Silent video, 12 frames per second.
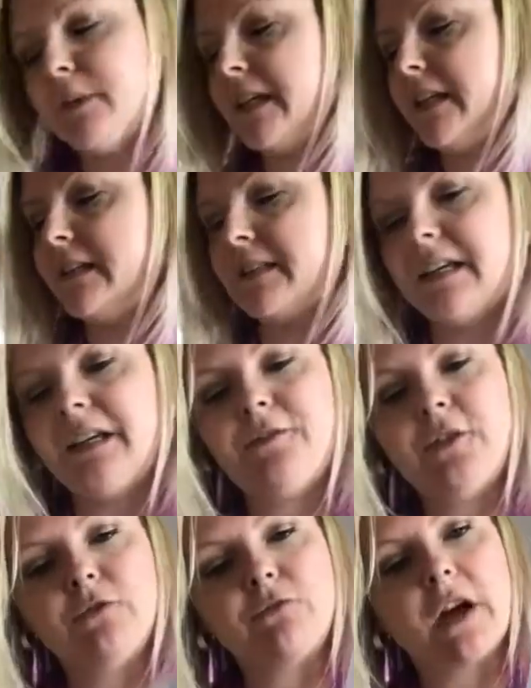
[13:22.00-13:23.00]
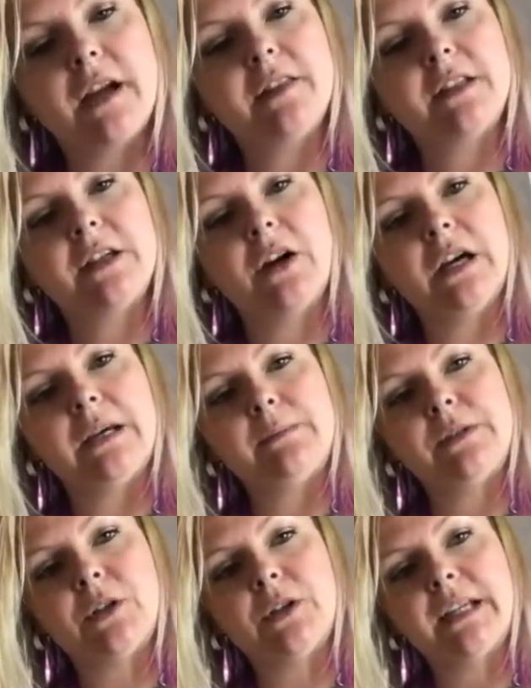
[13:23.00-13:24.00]
means that if you write the
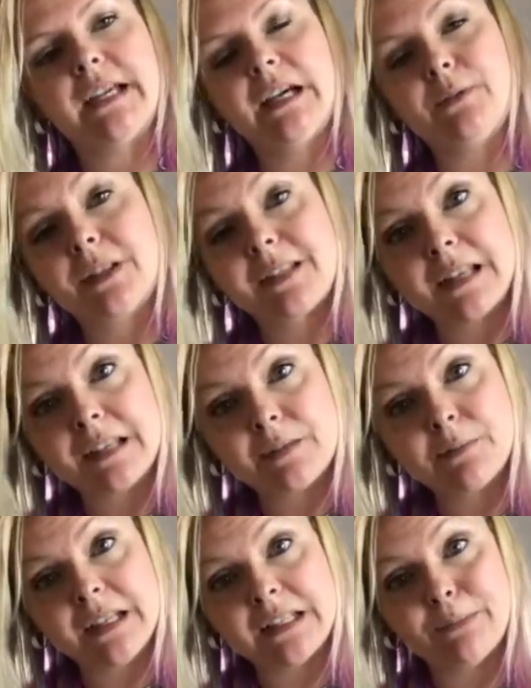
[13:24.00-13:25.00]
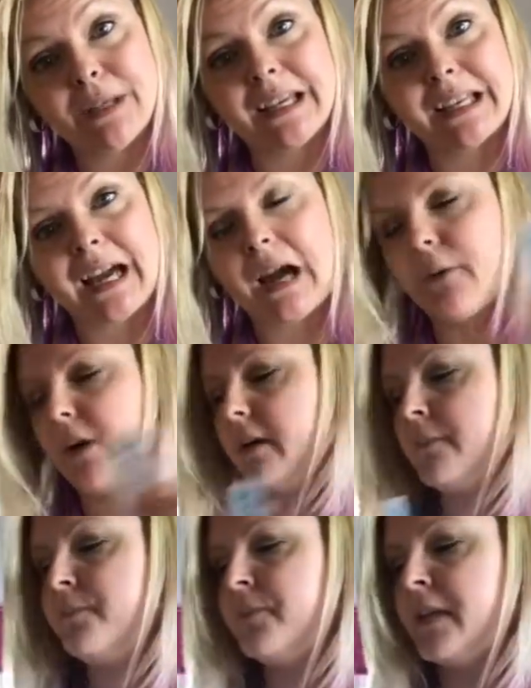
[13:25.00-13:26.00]
times on here with a centimetre being an hour,
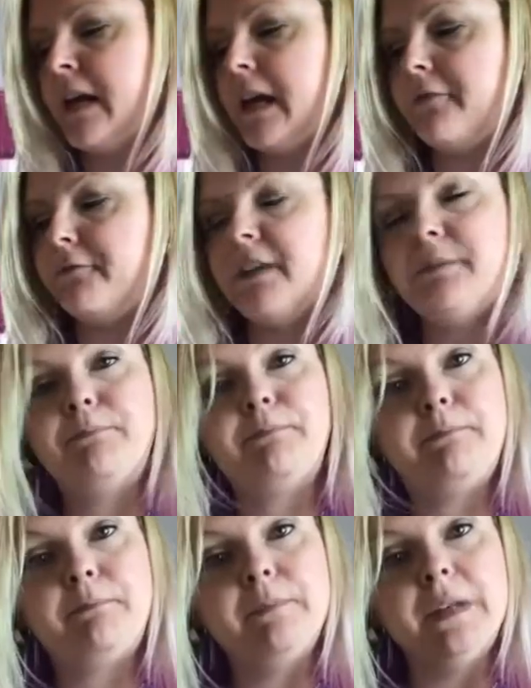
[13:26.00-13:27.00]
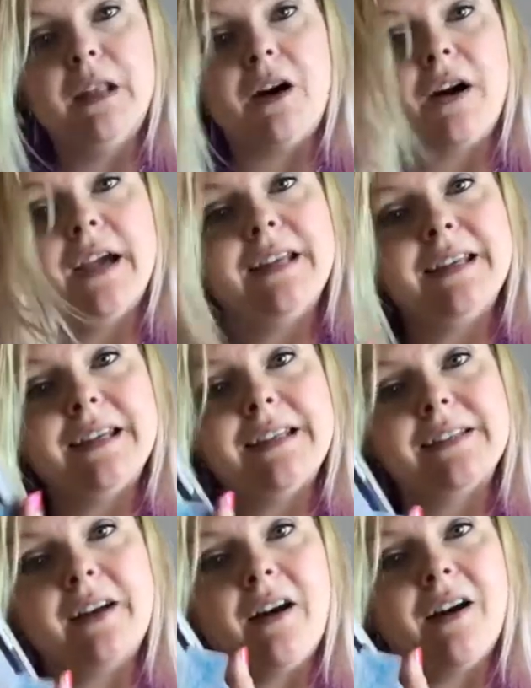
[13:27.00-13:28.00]
every line
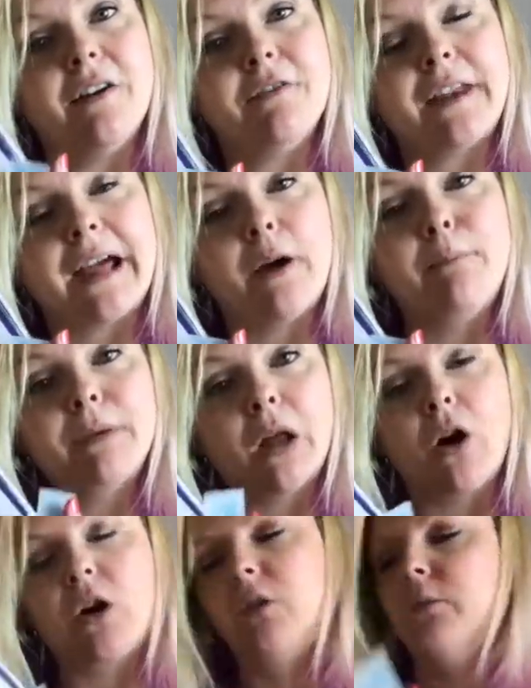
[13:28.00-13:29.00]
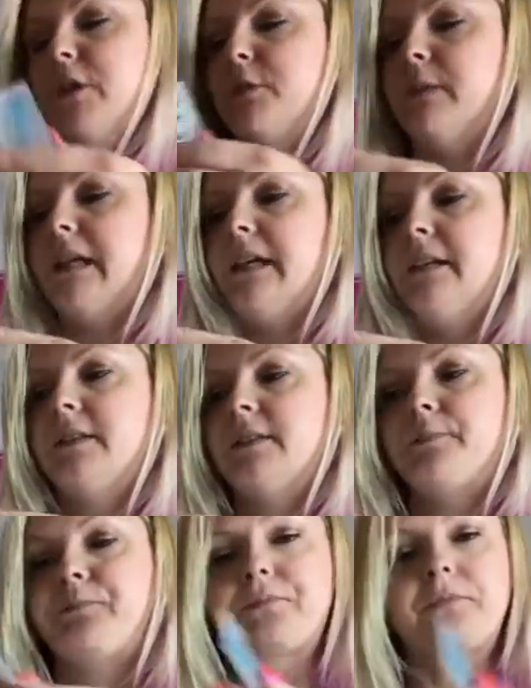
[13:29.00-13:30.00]
is a half an hour block, which means
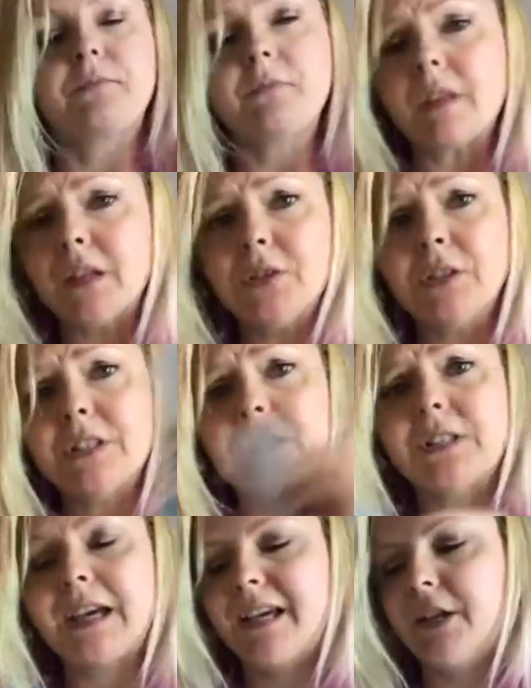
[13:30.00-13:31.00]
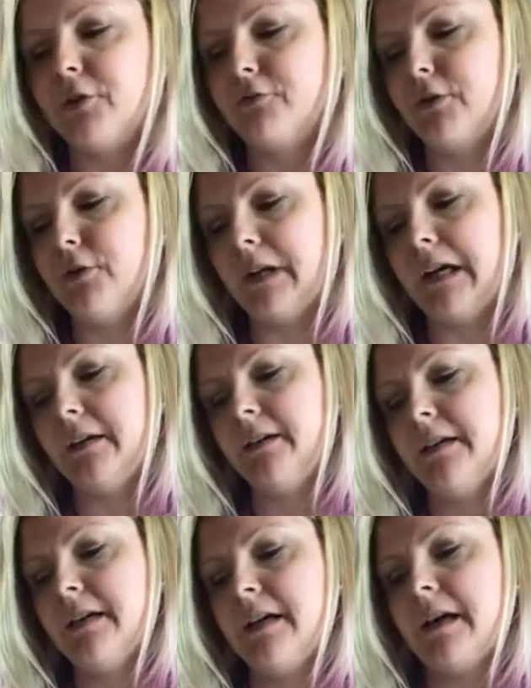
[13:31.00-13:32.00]
you can just take your ruler
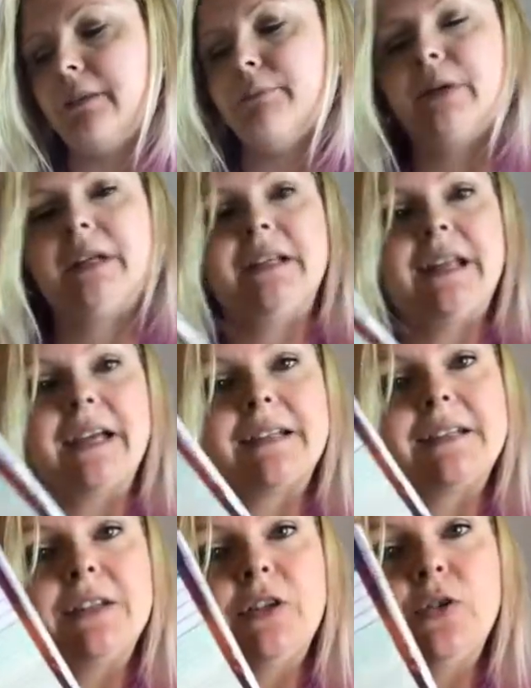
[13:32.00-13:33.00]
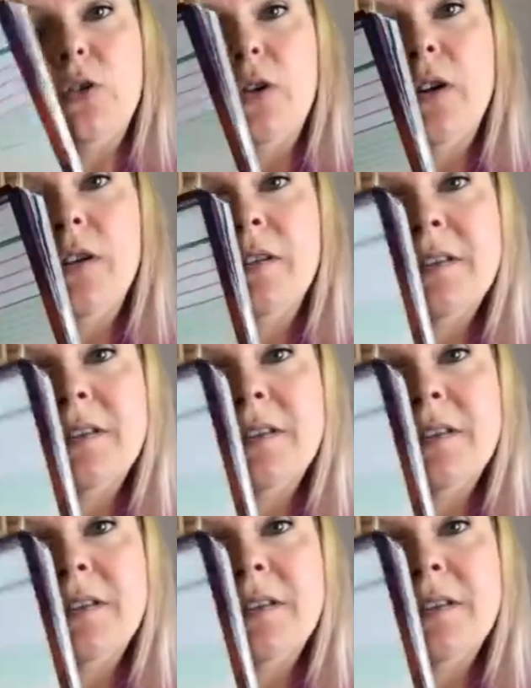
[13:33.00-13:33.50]
and put it next to your